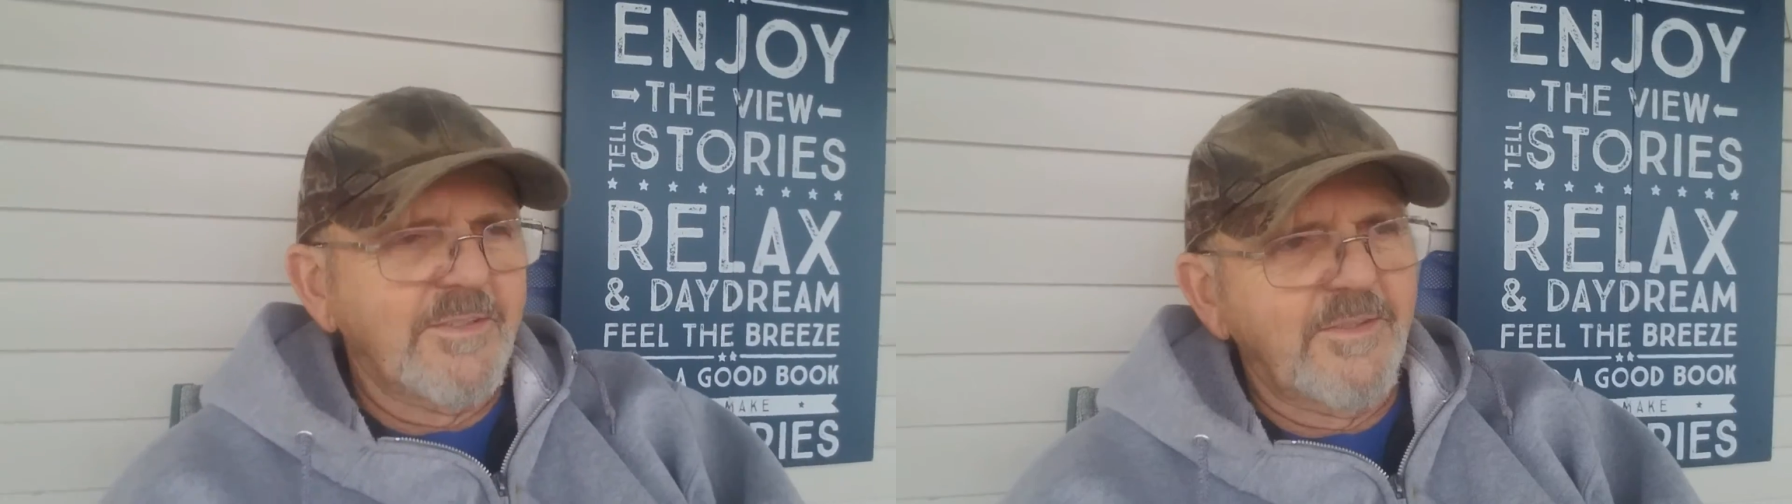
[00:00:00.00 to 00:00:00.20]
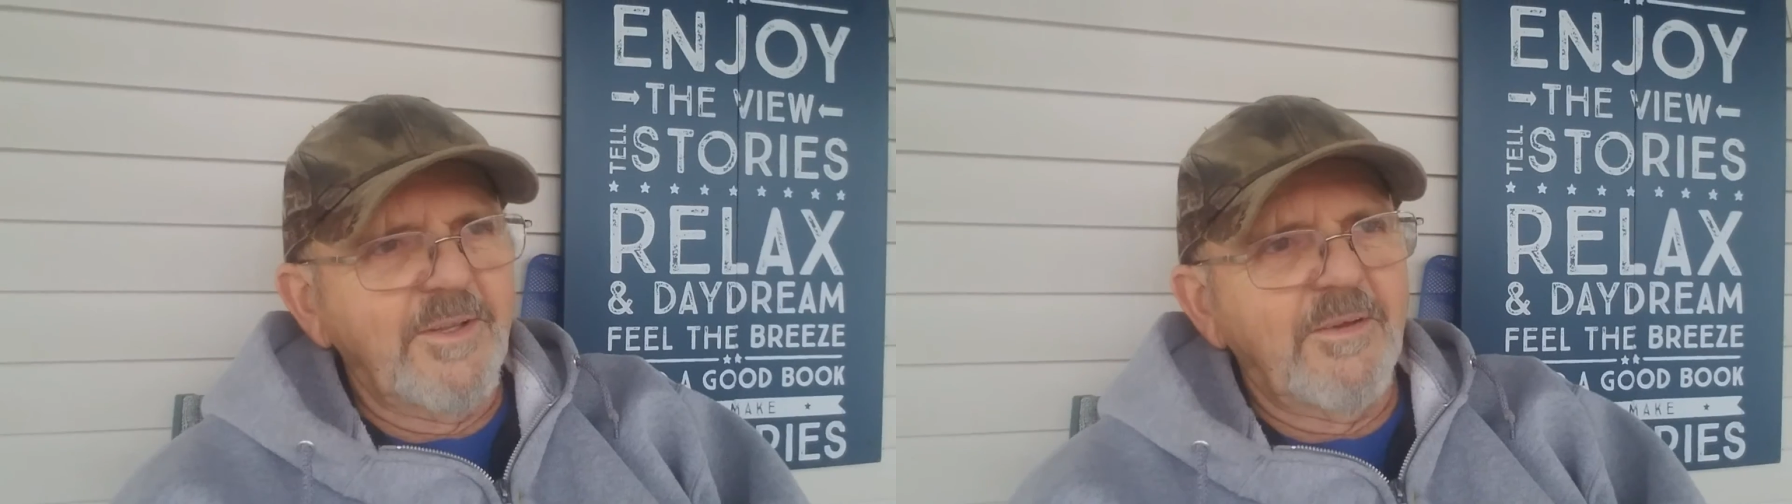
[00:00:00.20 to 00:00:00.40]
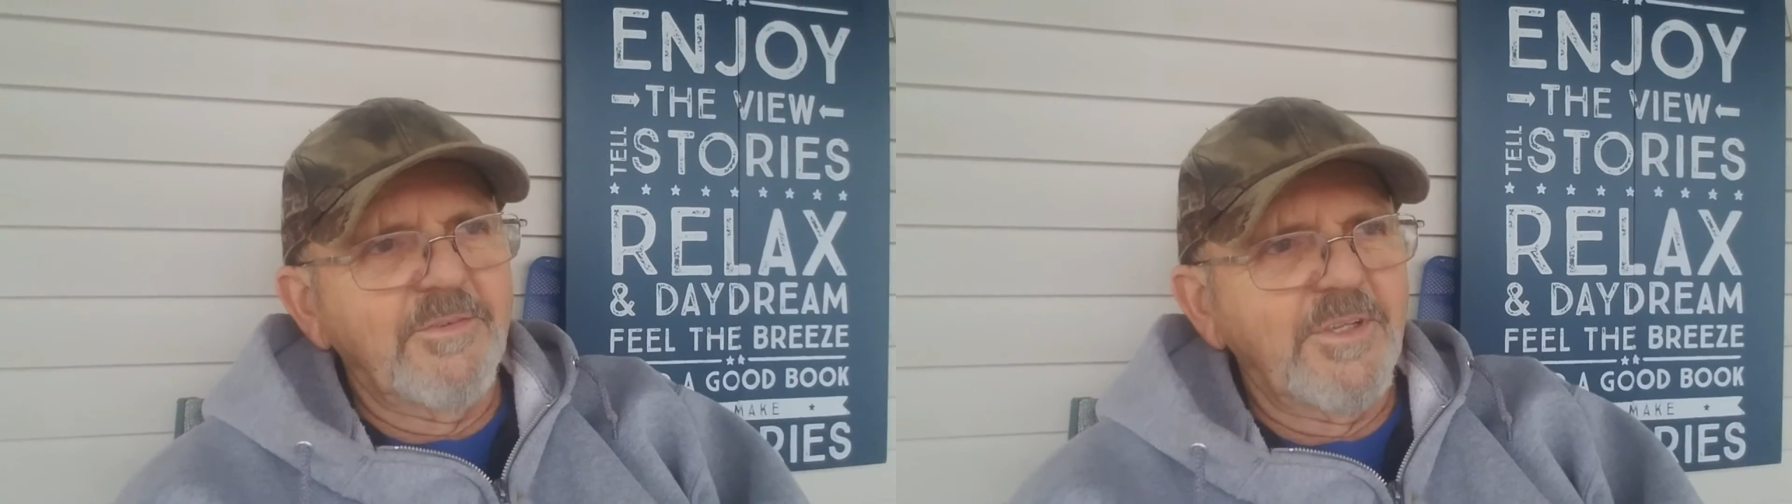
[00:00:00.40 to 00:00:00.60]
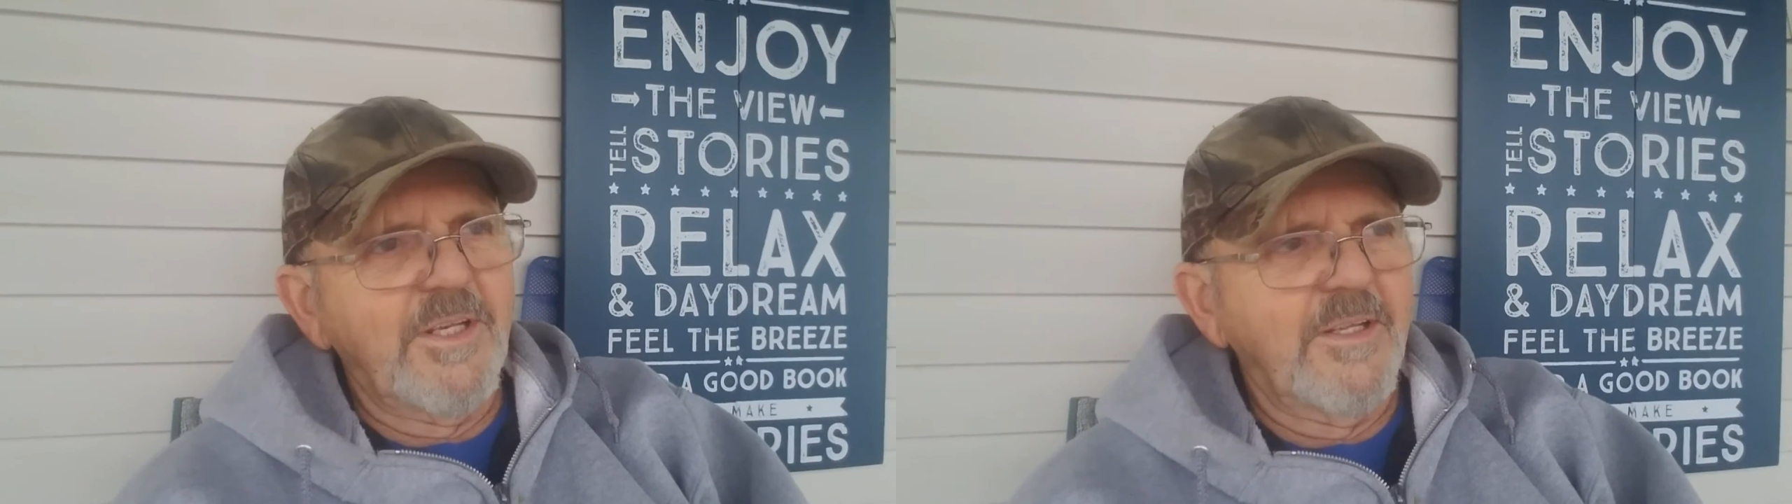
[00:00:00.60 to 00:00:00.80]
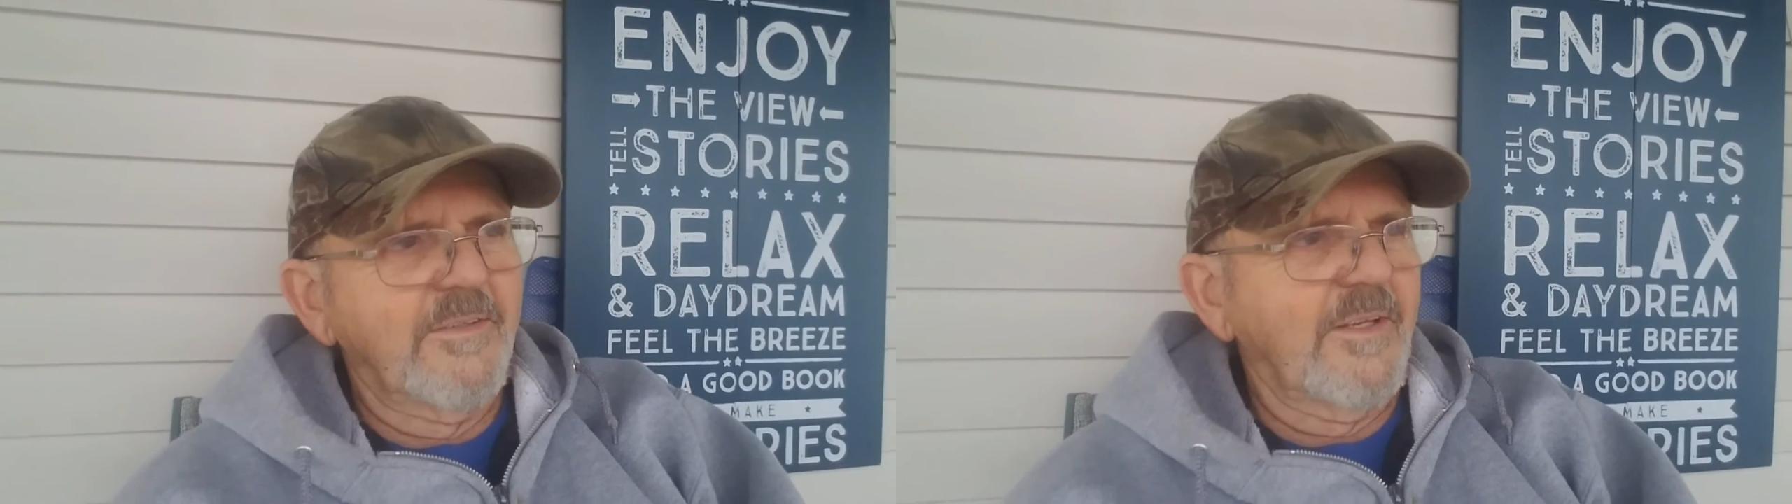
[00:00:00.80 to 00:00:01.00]
You haven't seen
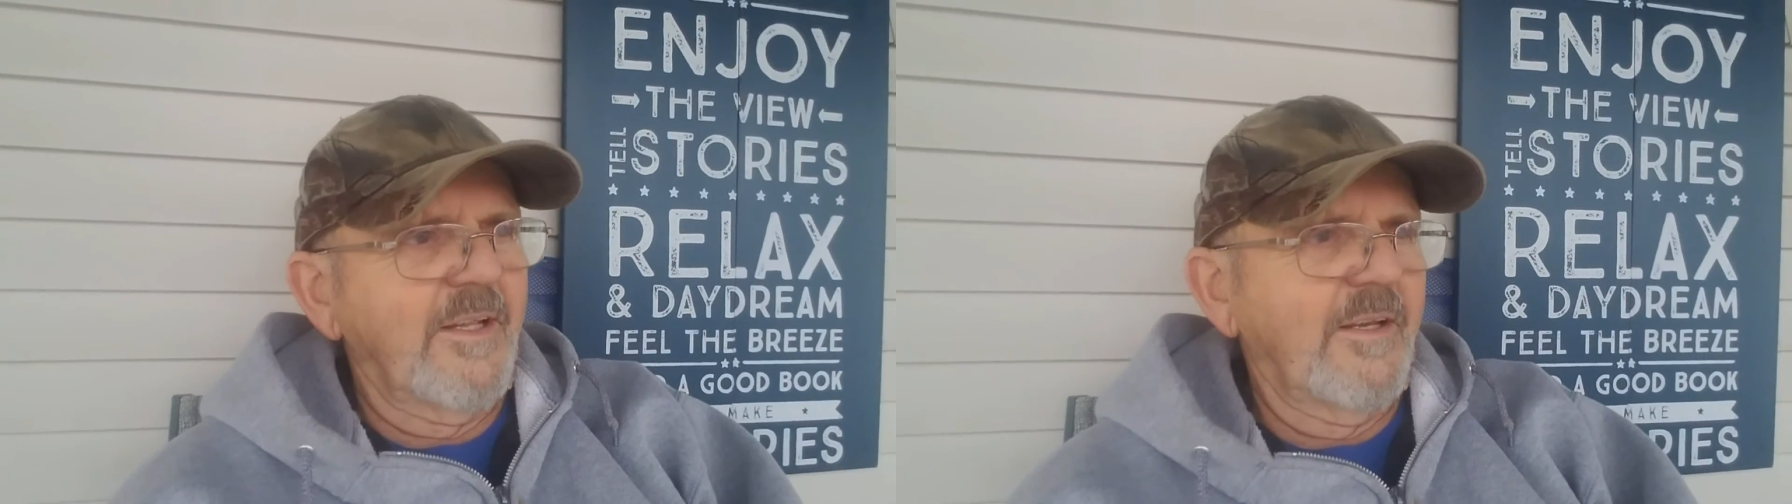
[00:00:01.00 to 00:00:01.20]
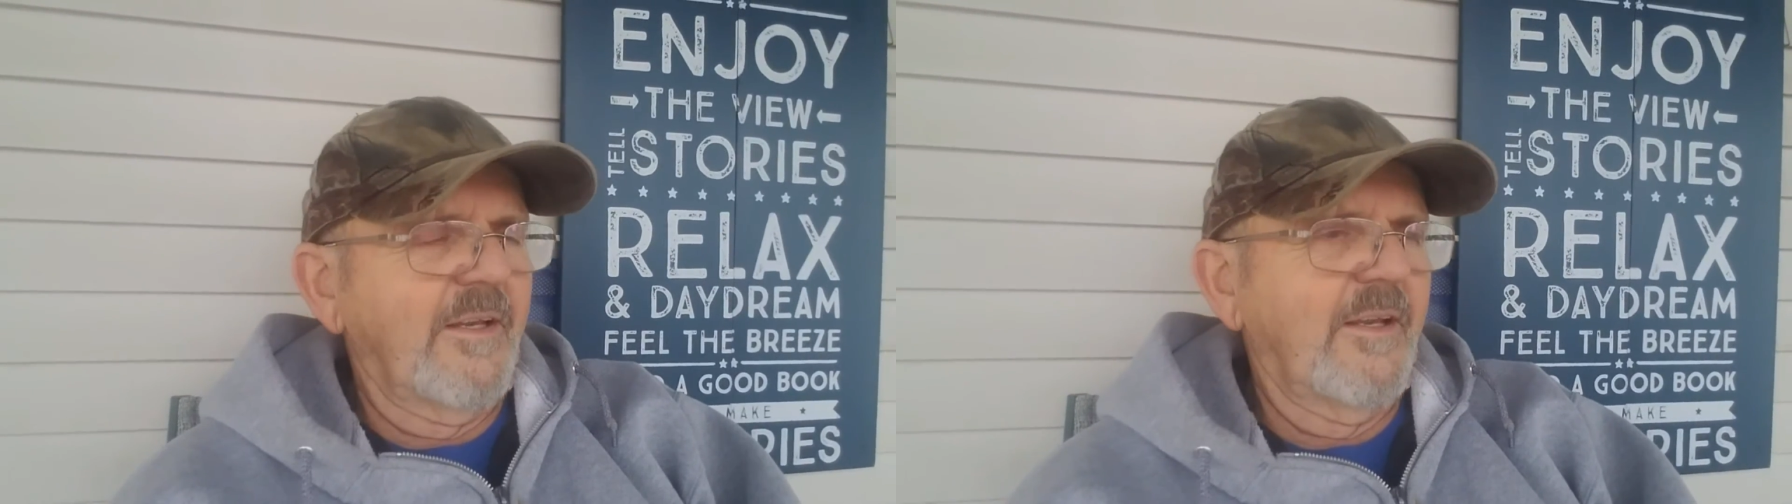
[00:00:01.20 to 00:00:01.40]
this," and then,